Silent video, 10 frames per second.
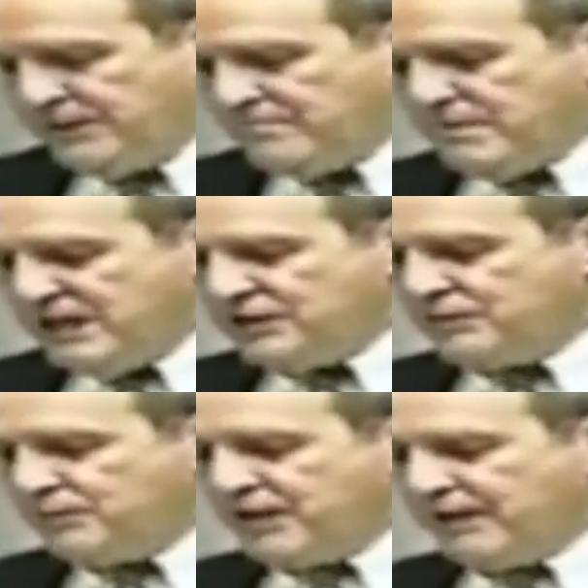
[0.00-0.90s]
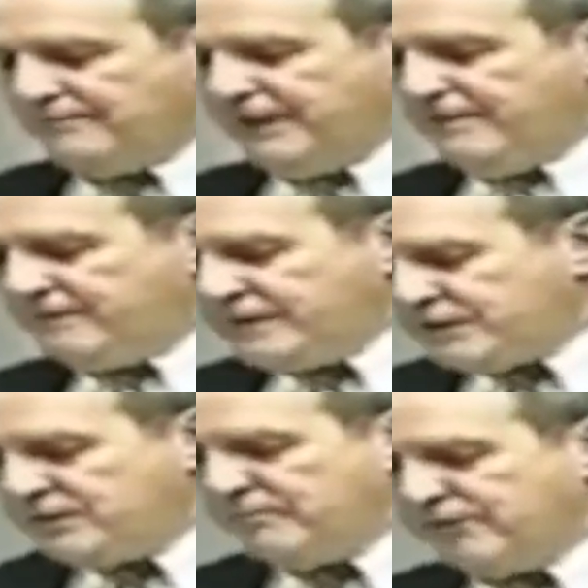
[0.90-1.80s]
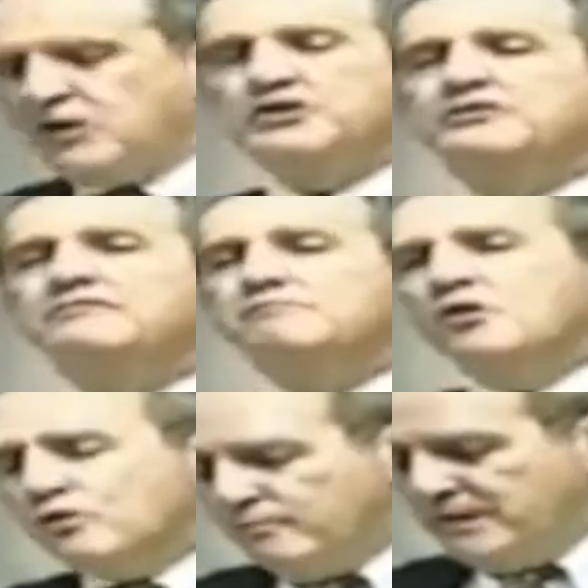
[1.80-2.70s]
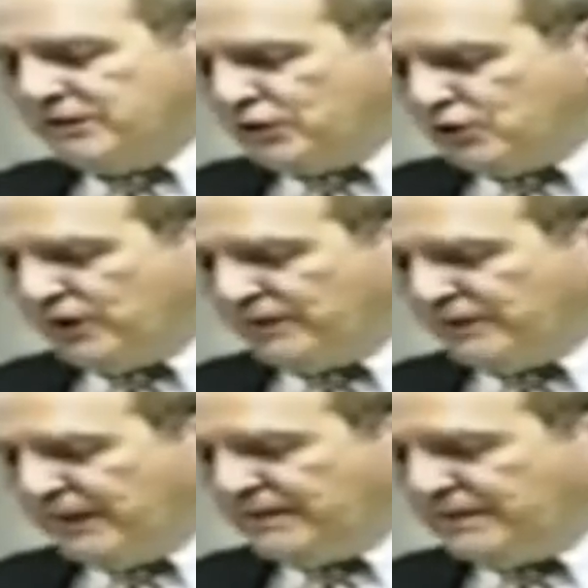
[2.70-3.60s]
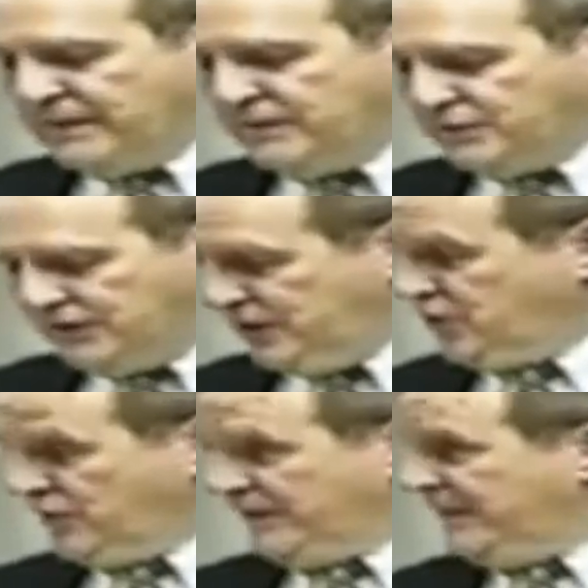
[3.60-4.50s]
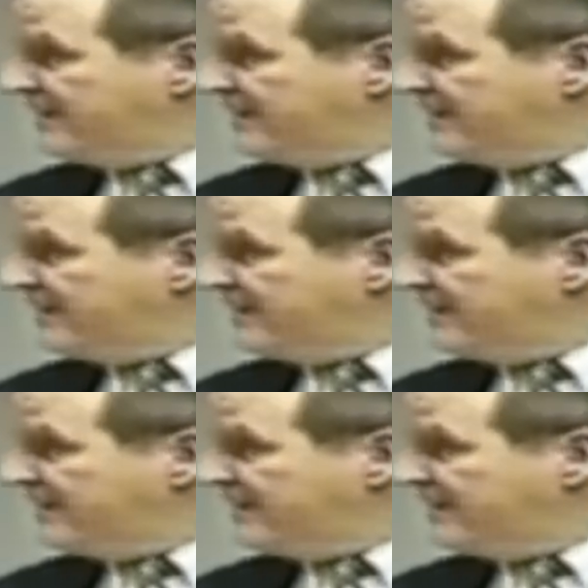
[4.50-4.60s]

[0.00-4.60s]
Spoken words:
has been the mainspring of every subversive movement during the 19th century.